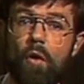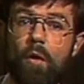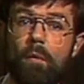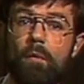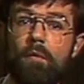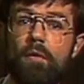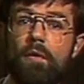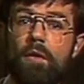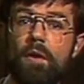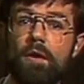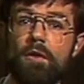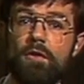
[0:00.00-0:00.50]

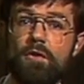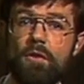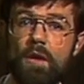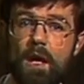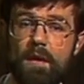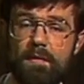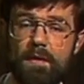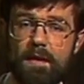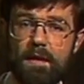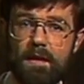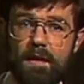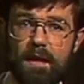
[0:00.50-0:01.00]
about
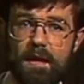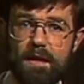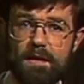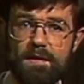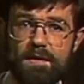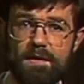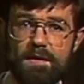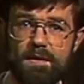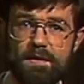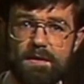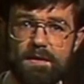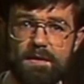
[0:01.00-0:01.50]
identity
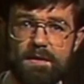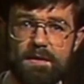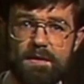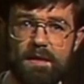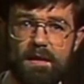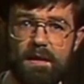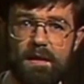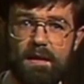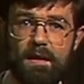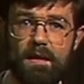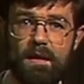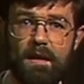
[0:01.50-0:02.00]
fraud,
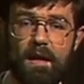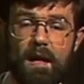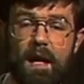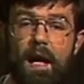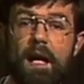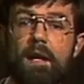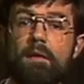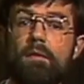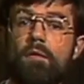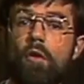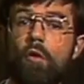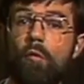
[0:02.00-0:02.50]

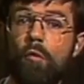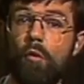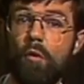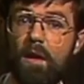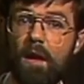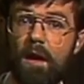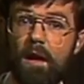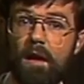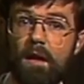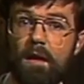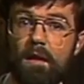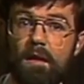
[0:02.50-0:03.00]
showing his
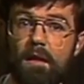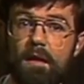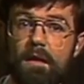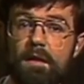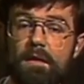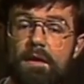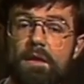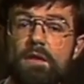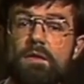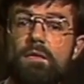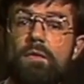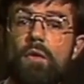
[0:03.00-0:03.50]
actual
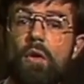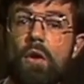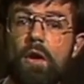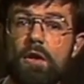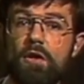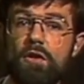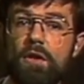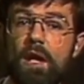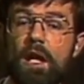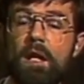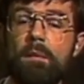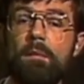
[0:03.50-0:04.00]
driving
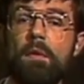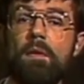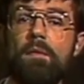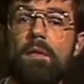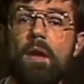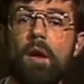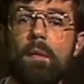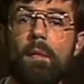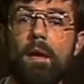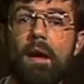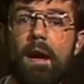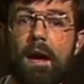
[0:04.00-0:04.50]
licence
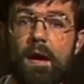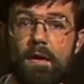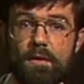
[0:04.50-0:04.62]
blown